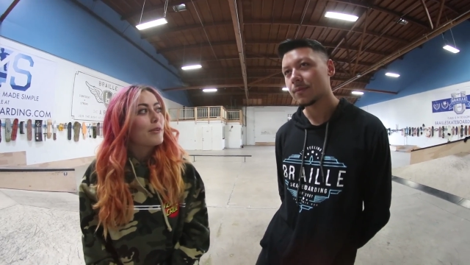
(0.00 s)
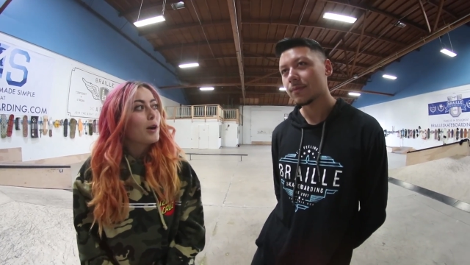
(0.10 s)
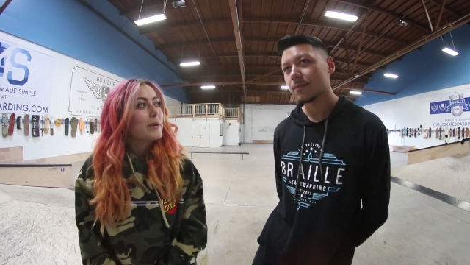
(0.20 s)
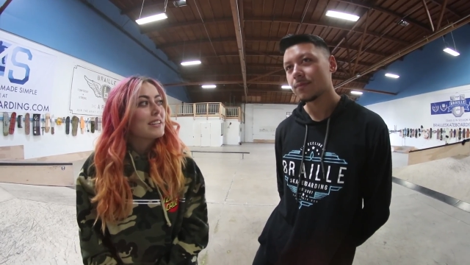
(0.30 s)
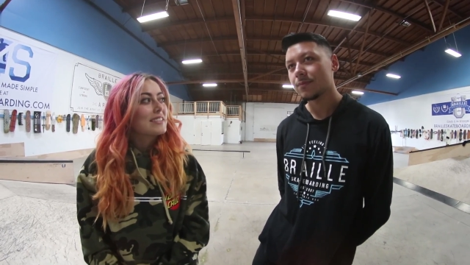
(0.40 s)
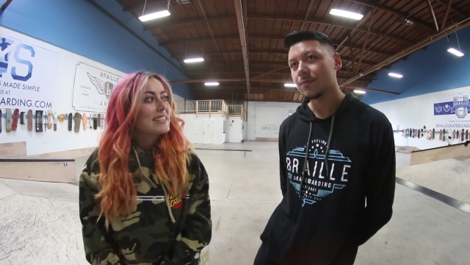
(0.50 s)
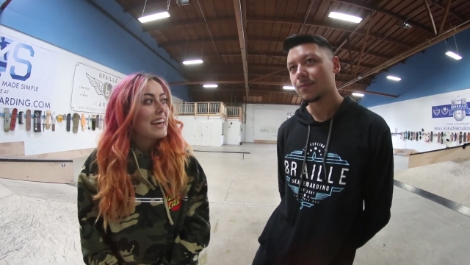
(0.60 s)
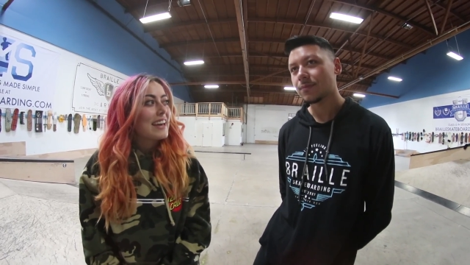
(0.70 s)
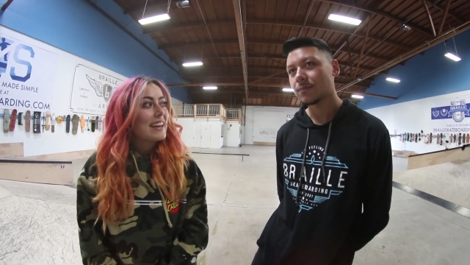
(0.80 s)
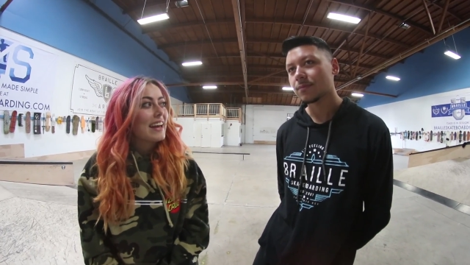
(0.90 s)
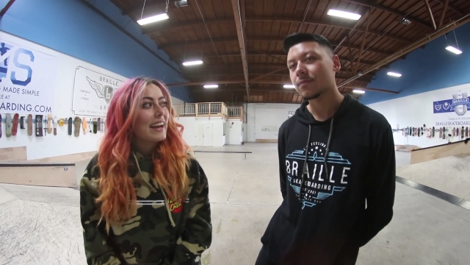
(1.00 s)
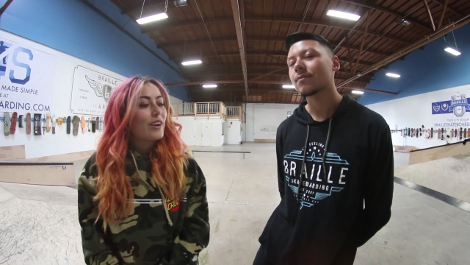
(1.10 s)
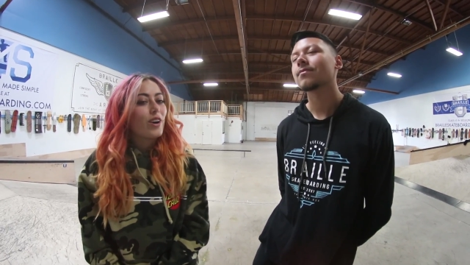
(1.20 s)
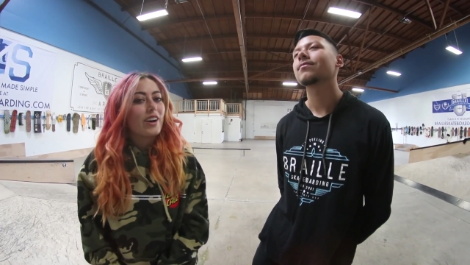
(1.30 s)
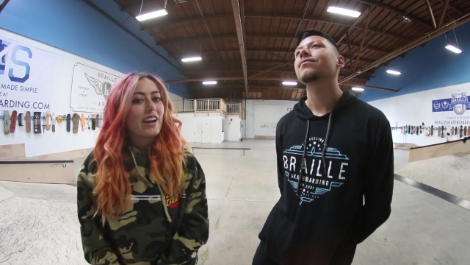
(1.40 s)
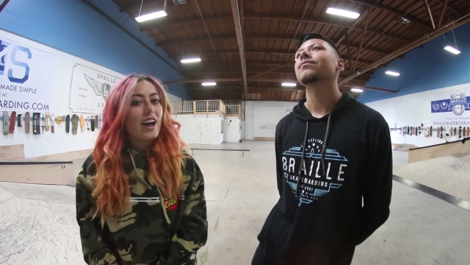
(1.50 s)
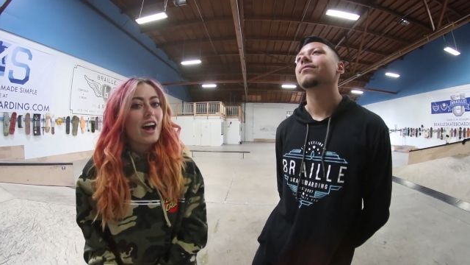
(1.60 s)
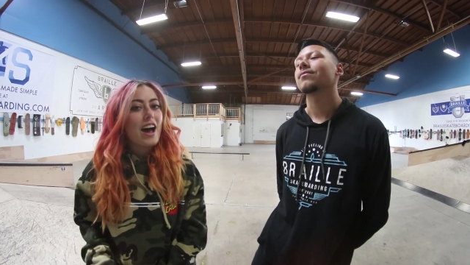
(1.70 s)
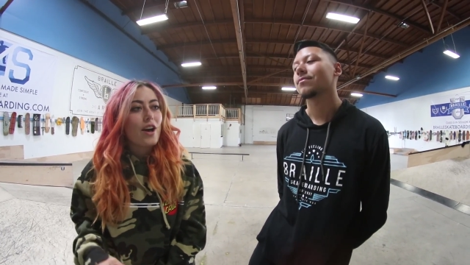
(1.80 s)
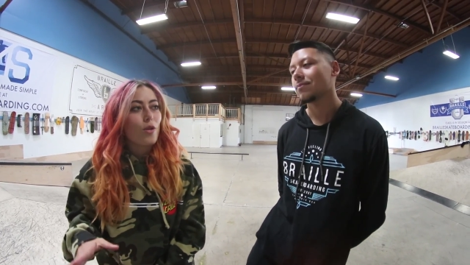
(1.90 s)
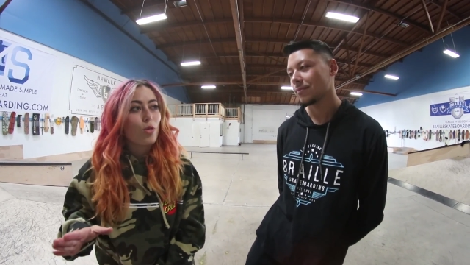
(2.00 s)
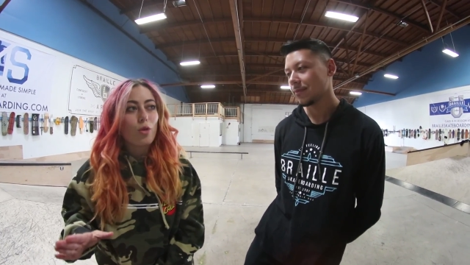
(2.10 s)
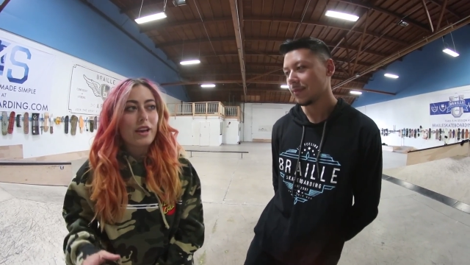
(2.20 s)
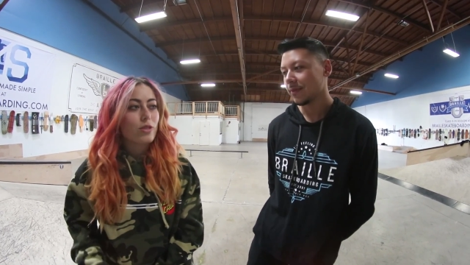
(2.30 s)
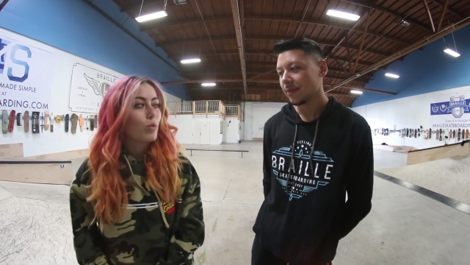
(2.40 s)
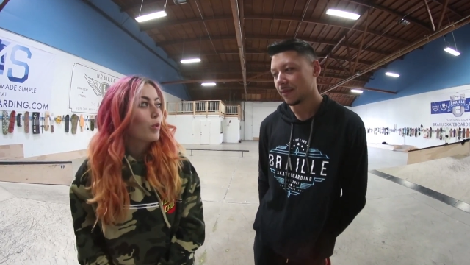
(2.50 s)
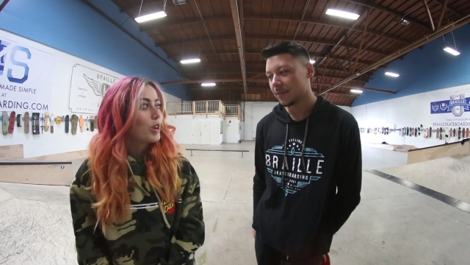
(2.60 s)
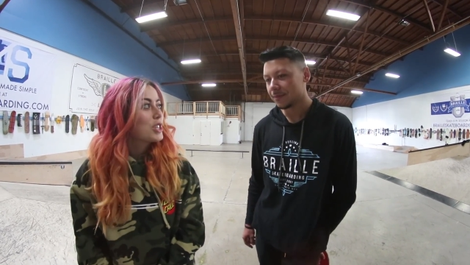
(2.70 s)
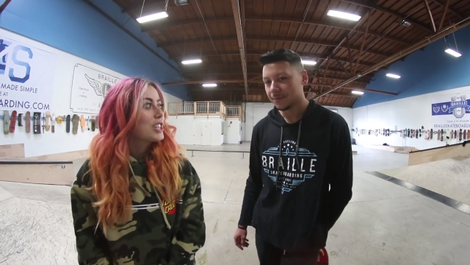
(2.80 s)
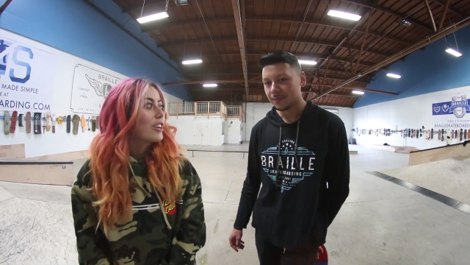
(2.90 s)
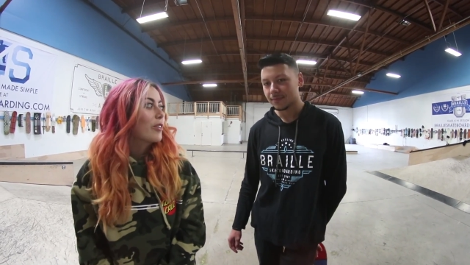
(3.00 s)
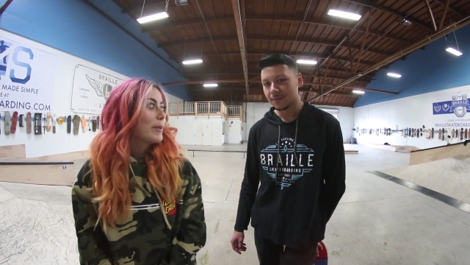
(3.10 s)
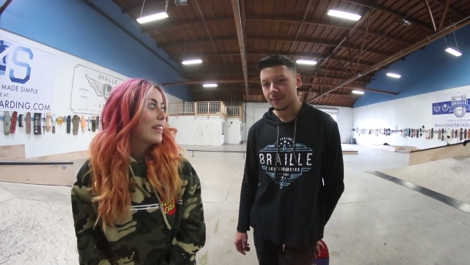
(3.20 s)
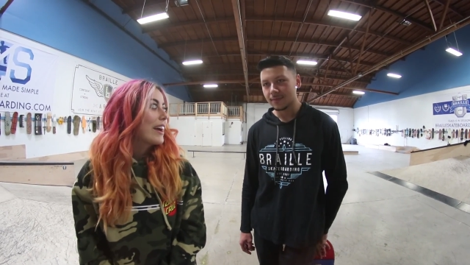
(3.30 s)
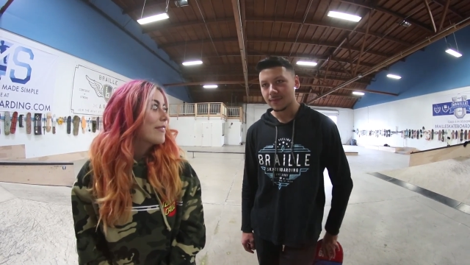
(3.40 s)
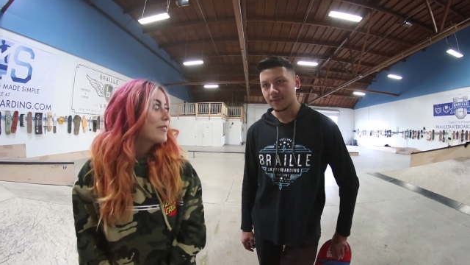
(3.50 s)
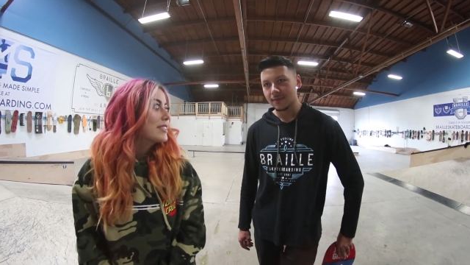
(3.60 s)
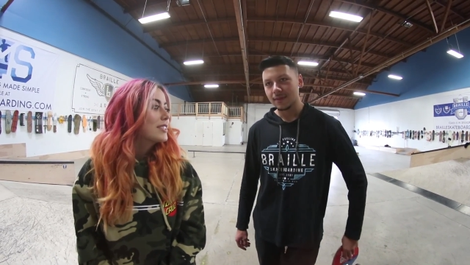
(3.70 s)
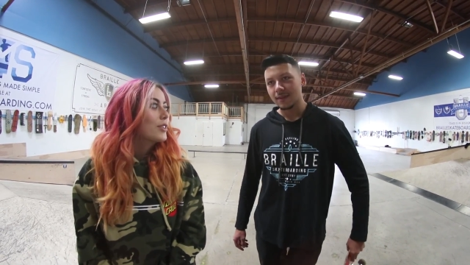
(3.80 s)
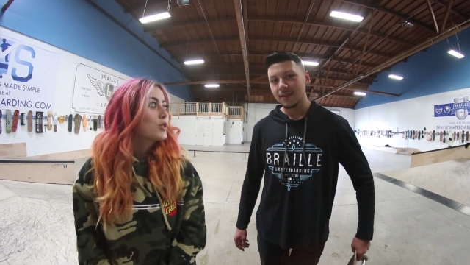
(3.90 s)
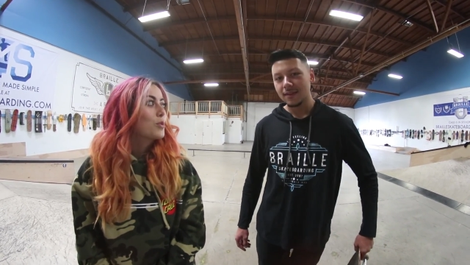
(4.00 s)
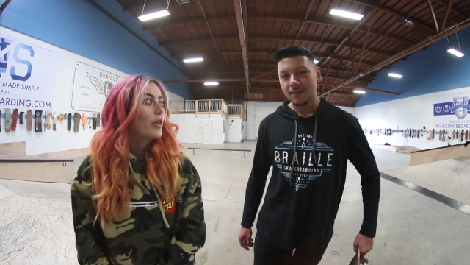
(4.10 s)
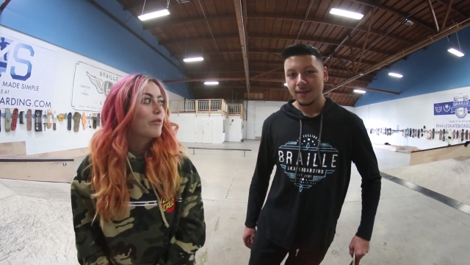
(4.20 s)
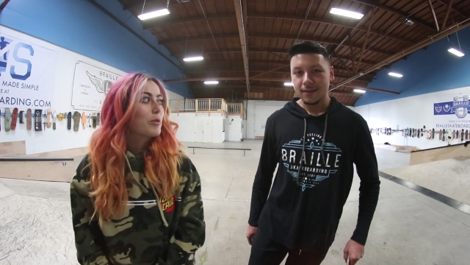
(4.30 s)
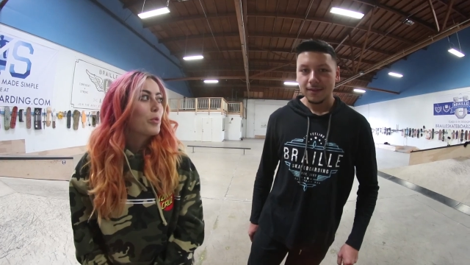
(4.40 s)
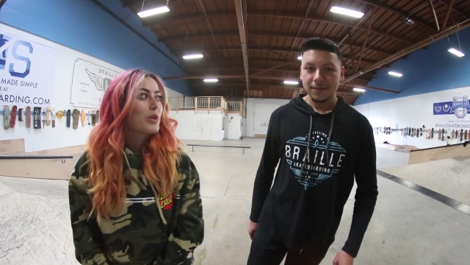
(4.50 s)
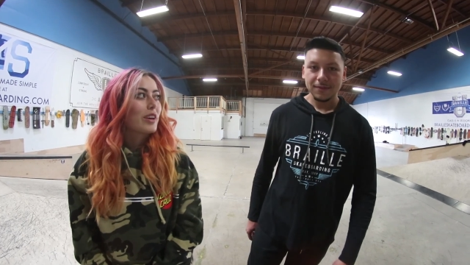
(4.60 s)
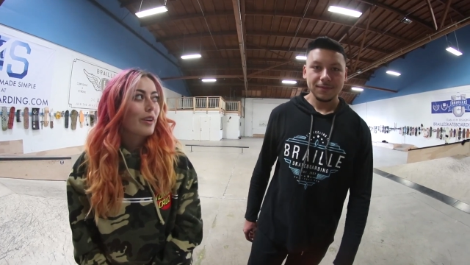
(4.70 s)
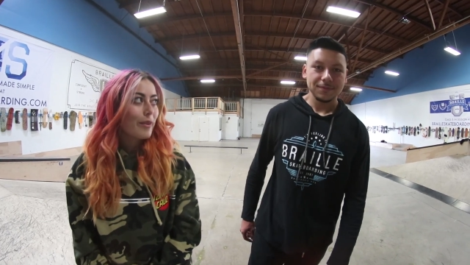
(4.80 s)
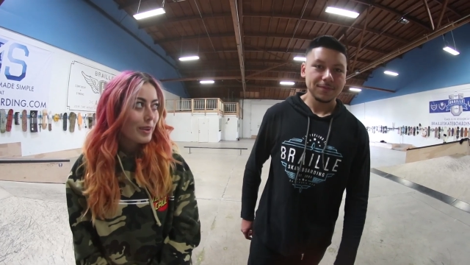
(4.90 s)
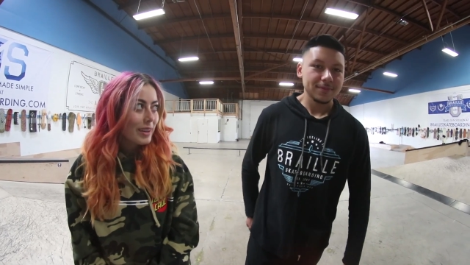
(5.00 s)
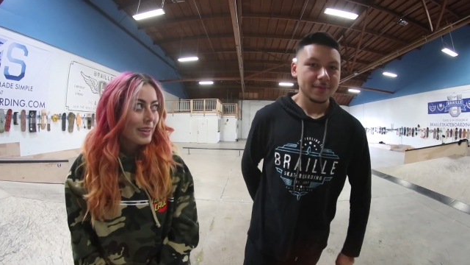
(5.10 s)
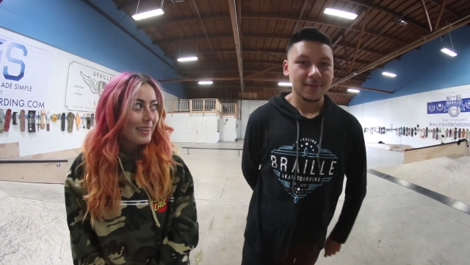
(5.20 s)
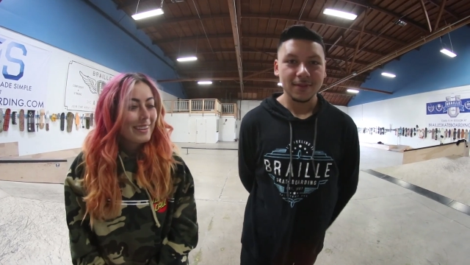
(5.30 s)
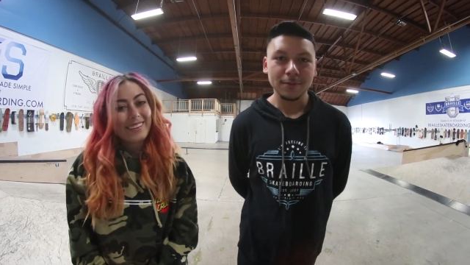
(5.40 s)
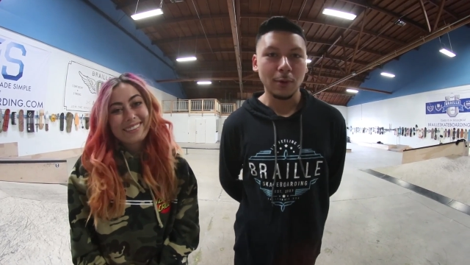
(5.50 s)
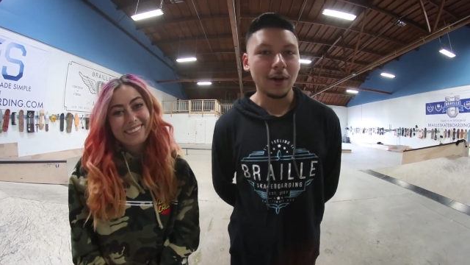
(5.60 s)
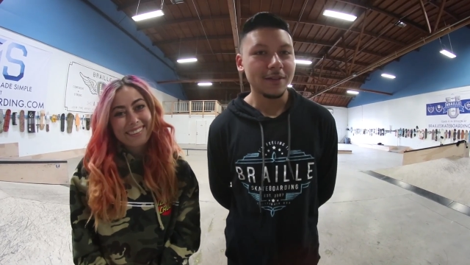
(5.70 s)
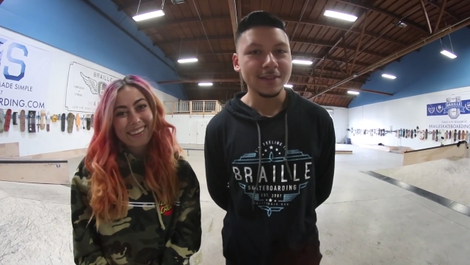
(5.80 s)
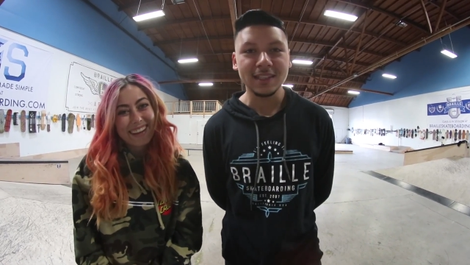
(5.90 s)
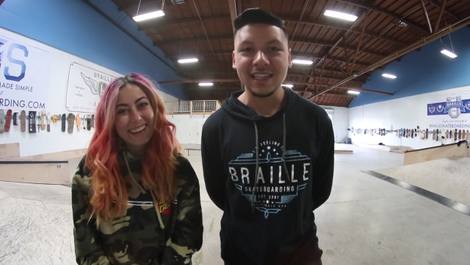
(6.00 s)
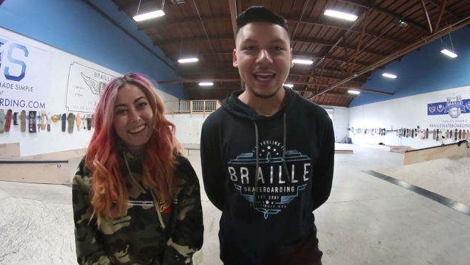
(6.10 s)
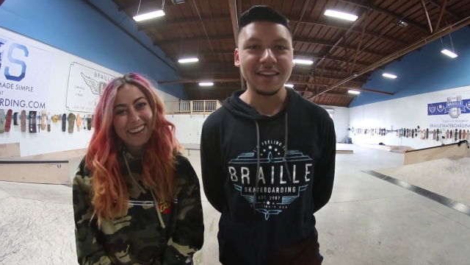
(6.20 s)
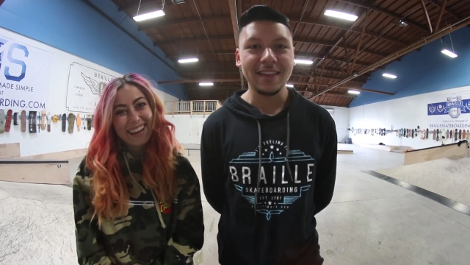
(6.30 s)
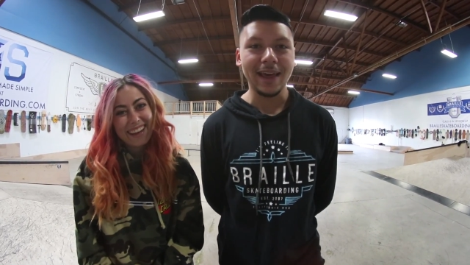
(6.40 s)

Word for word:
Speaker 1: Fabian and skate, and I got mm. a, like the worst shinner of my life. It's still swollen from a week ago.
Speaker 2: Well, let's add to